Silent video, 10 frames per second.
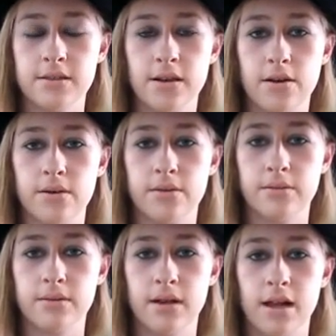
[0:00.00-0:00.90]

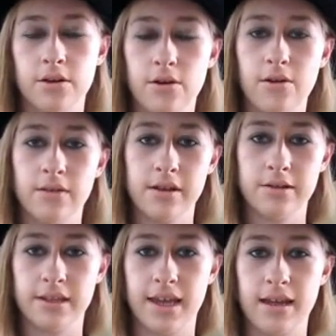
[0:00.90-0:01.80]
So I'll go over
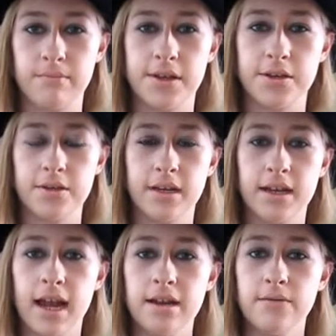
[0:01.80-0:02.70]
those again, but you
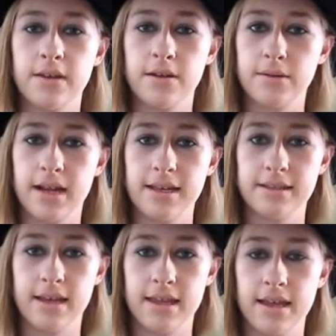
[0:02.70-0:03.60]
can kind of hear when I
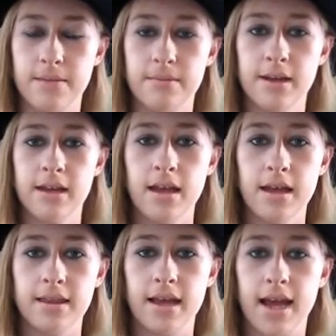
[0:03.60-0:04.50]
say them
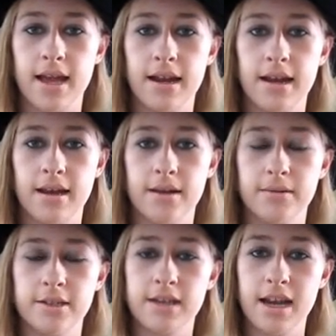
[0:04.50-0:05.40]
that um,
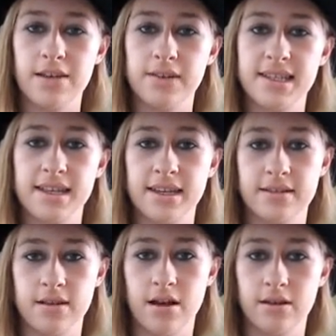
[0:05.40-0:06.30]
there's kind of a
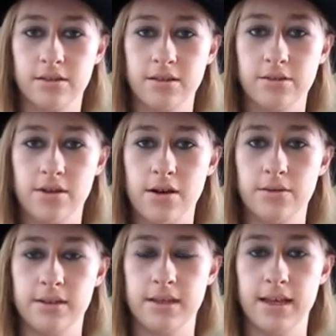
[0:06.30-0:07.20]
sing-song
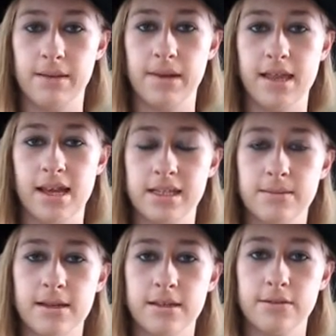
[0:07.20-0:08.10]
tone to them, and that's
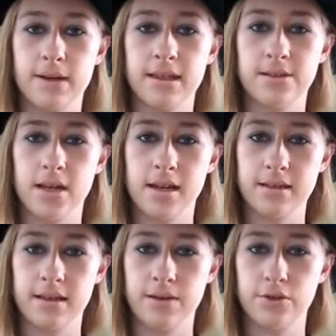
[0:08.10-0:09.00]
because the way the
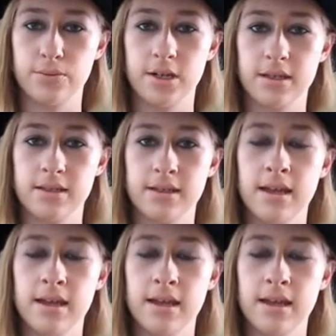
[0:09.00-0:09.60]
Chinese language works